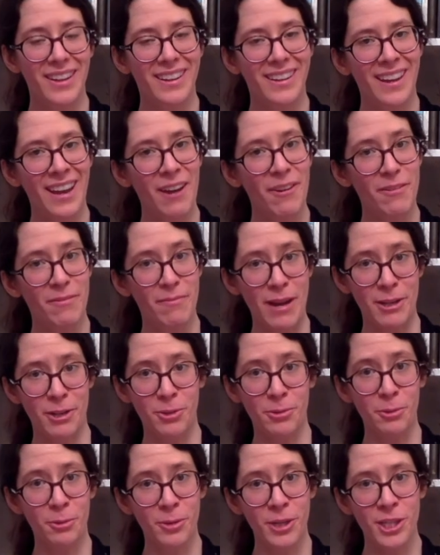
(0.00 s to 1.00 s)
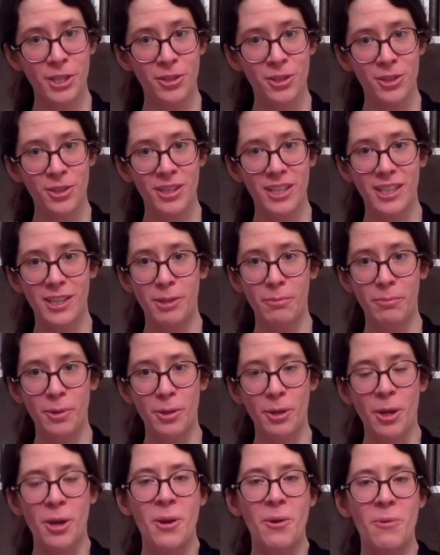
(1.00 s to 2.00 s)
Care of Magical Creatures, you needed a book
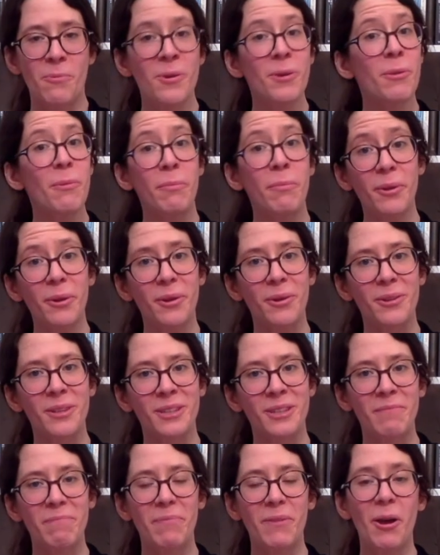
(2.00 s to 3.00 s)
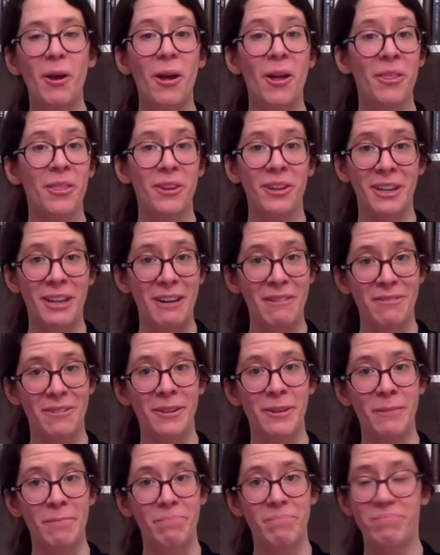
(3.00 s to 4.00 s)
with a bird on the
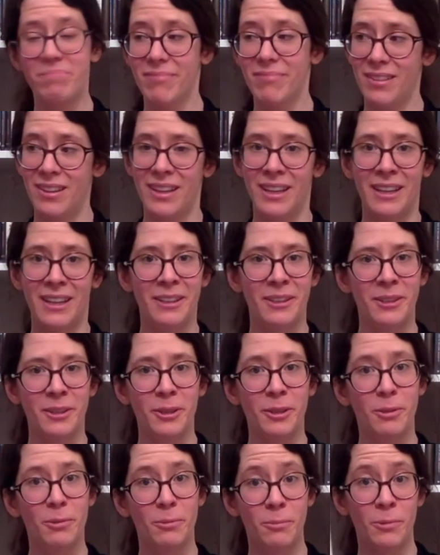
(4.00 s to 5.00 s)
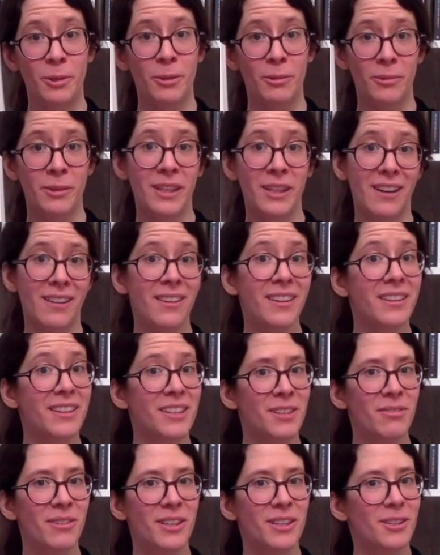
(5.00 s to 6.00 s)
cover. And, uh, well, yeah, I think
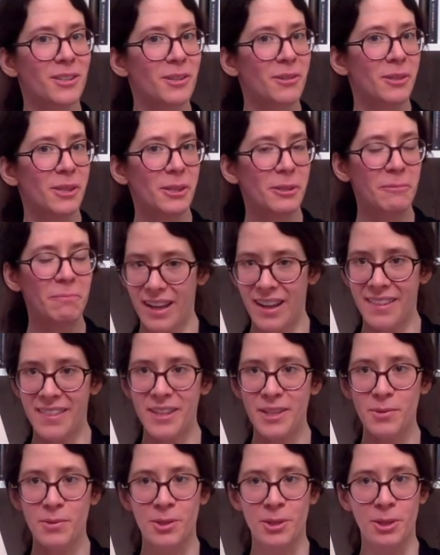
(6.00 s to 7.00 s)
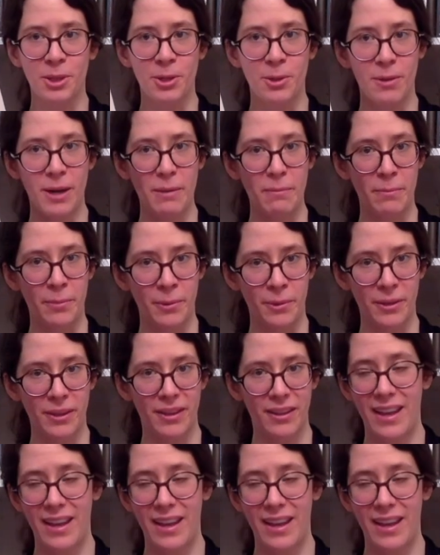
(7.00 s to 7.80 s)
this fits, don't you? And this was a great book.